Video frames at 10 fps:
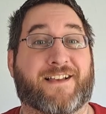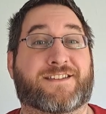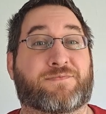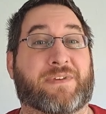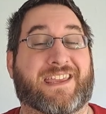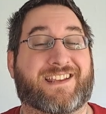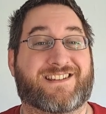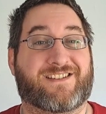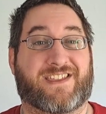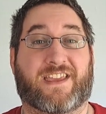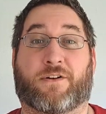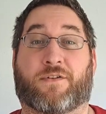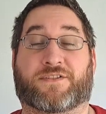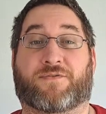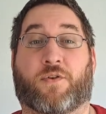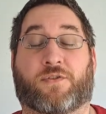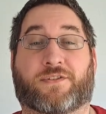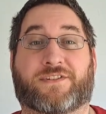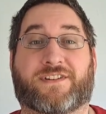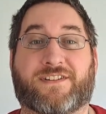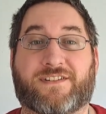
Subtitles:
speak to the heroes of old,